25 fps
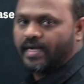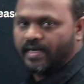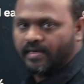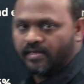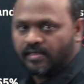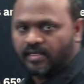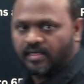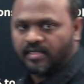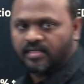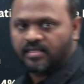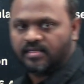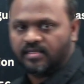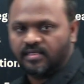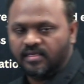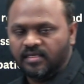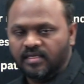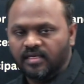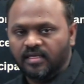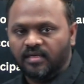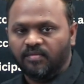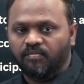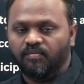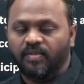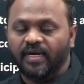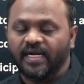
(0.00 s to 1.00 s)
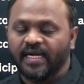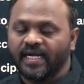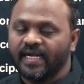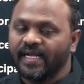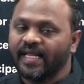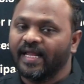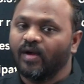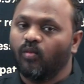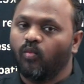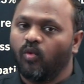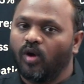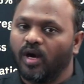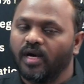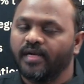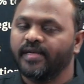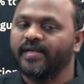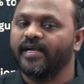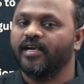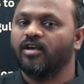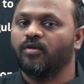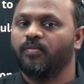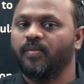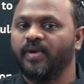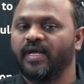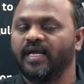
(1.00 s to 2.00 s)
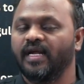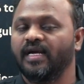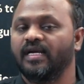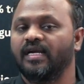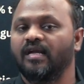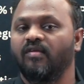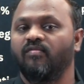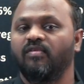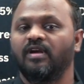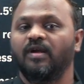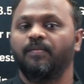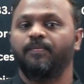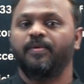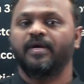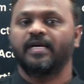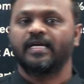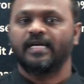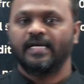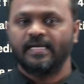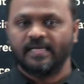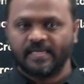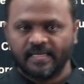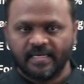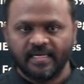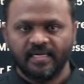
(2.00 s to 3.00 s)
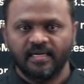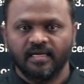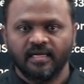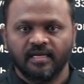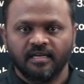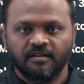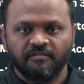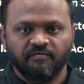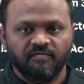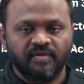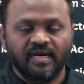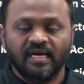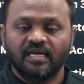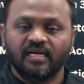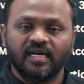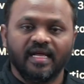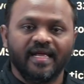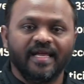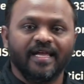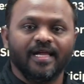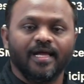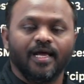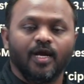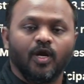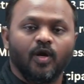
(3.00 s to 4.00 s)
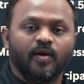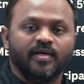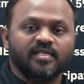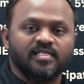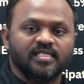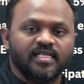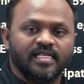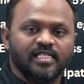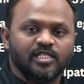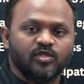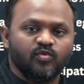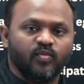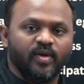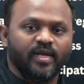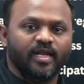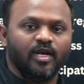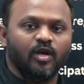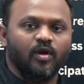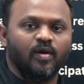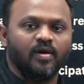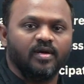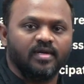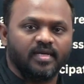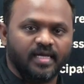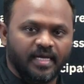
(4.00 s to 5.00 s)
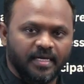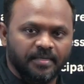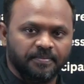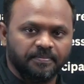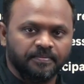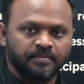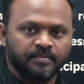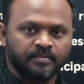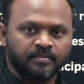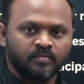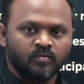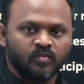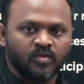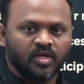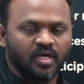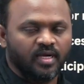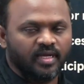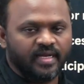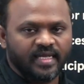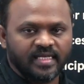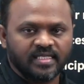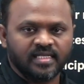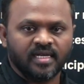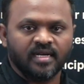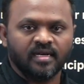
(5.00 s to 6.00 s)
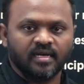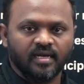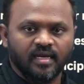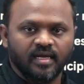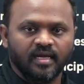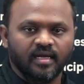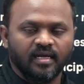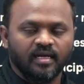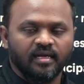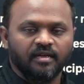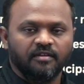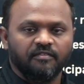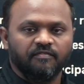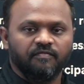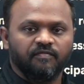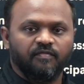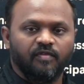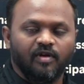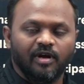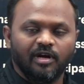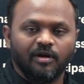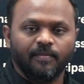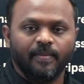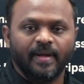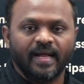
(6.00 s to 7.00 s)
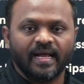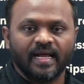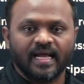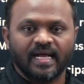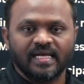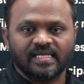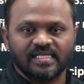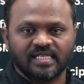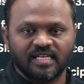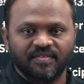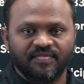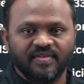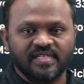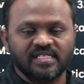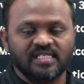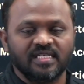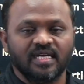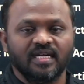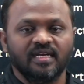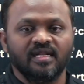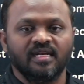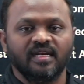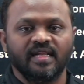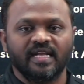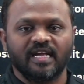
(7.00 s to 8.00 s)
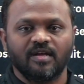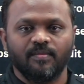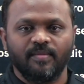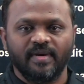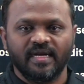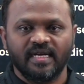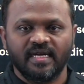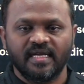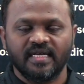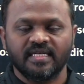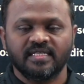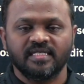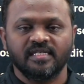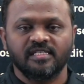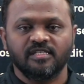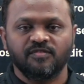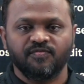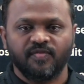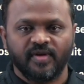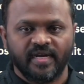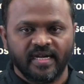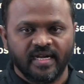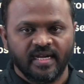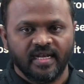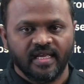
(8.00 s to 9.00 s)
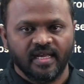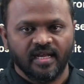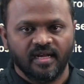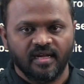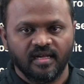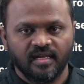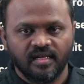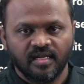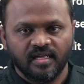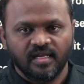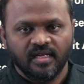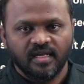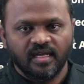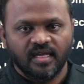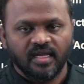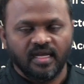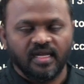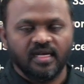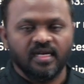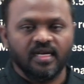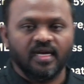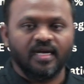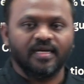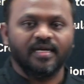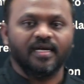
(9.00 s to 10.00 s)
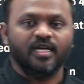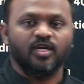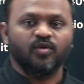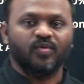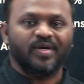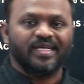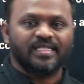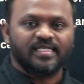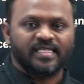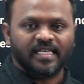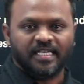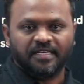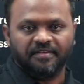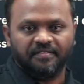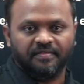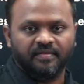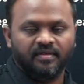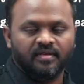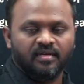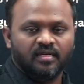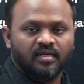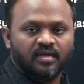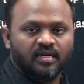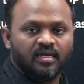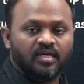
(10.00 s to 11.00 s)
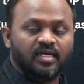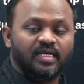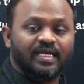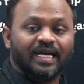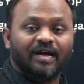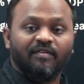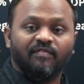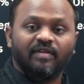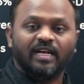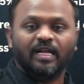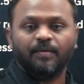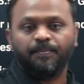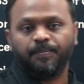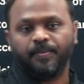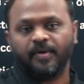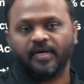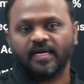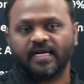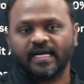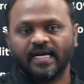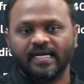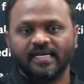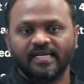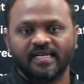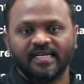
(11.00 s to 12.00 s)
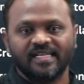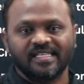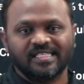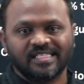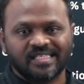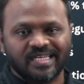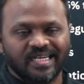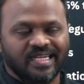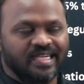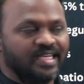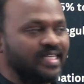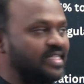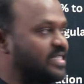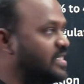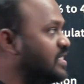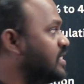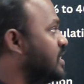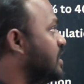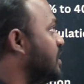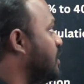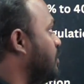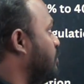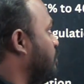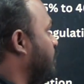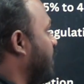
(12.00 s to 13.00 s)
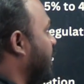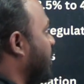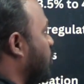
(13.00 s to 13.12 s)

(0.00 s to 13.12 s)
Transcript: countries. But India wanted to be a developed country. We are trying a lot since very long time. Recently, World Bank has given certain recommendations for India in order to achieve developed country status by